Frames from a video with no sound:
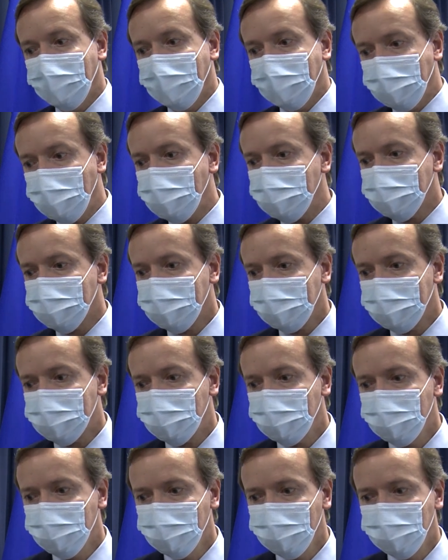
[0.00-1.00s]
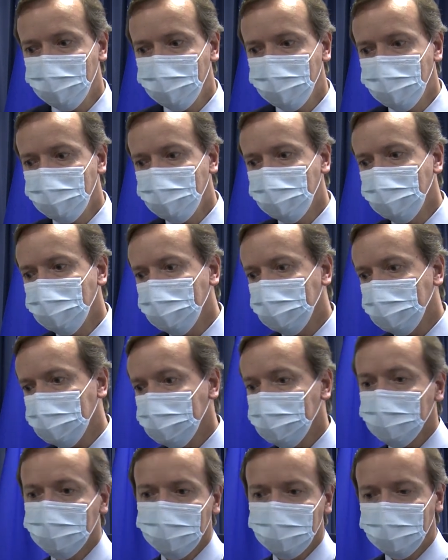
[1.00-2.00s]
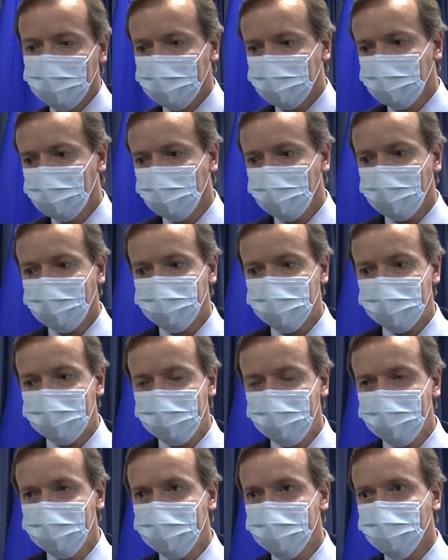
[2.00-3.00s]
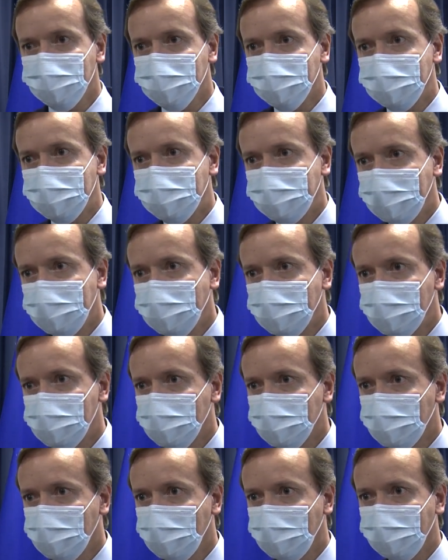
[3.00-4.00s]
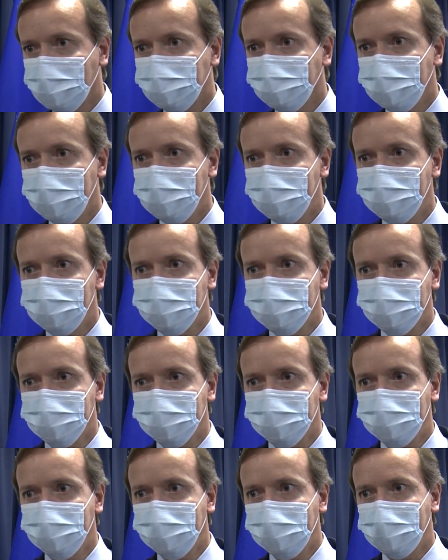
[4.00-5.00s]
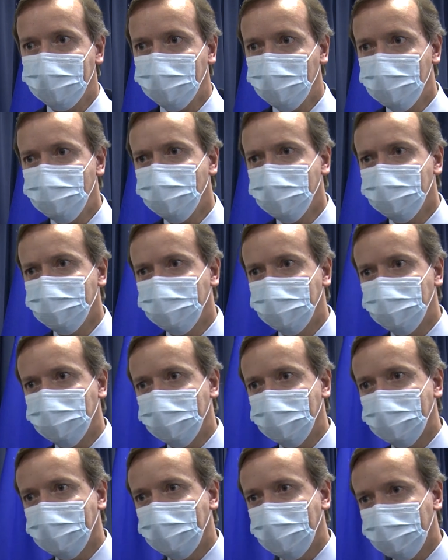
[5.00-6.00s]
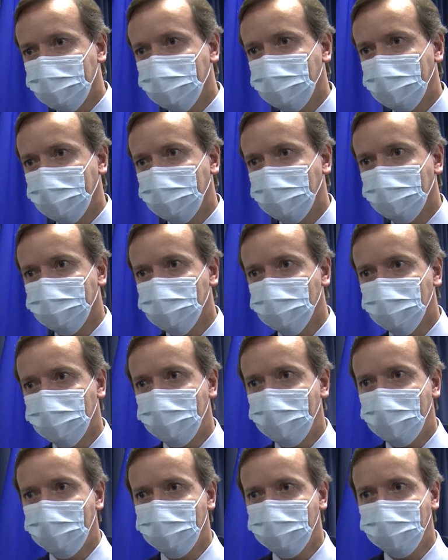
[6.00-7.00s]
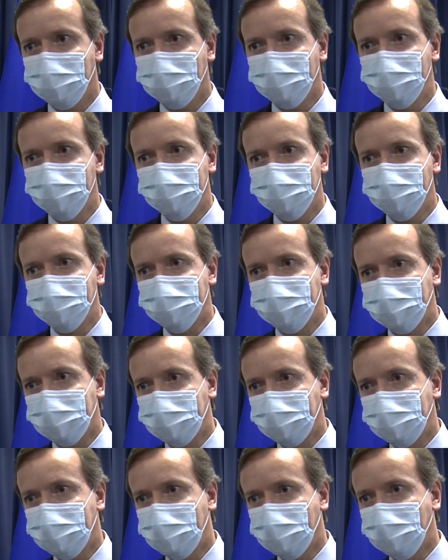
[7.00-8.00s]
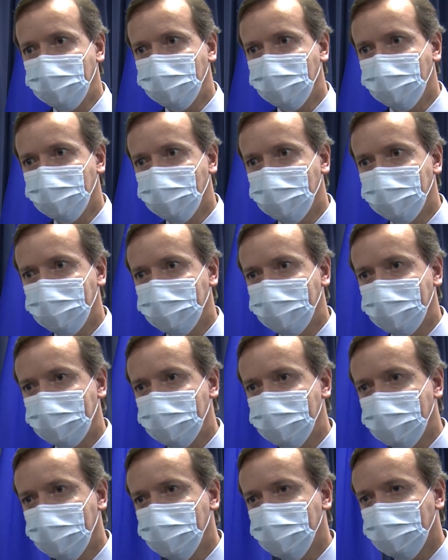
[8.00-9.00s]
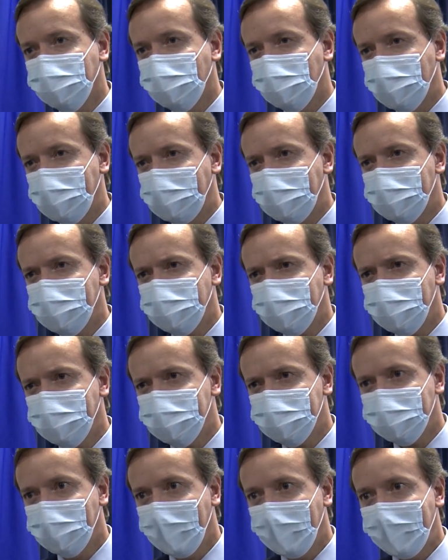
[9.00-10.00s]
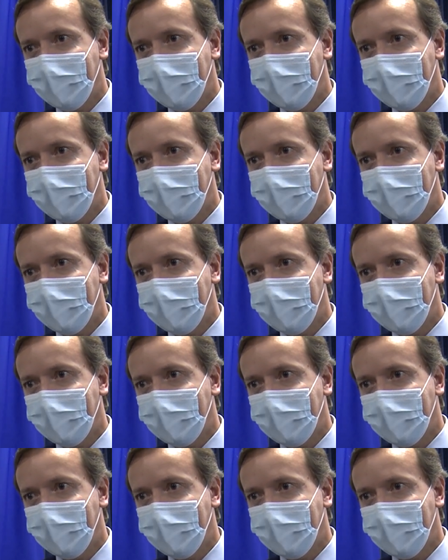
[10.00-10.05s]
Yes, as you could have seen, this was the signature of this agreement between the government of Suriname and the General Secretariat of the Organization of American States